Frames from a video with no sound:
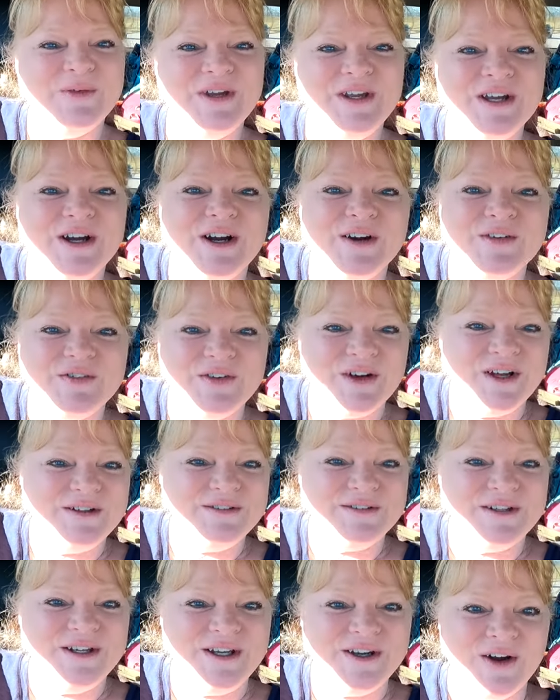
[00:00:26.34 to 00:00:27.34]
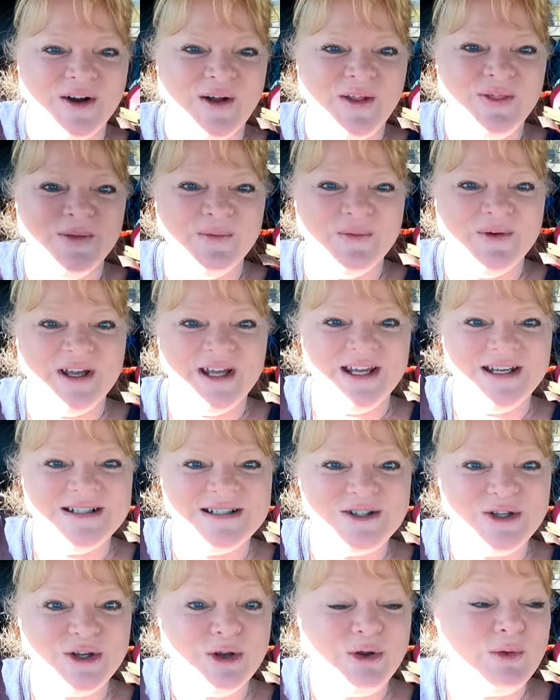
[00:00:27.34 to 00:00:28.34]
We are finally on the way
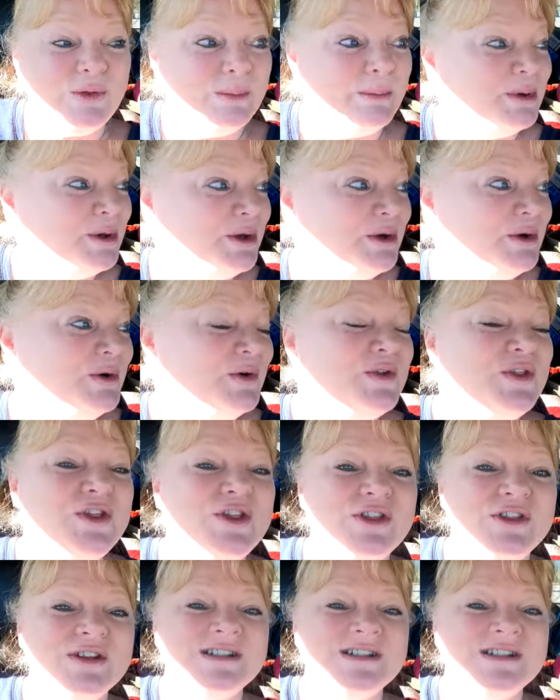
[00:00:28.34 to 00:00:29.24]
to the booth.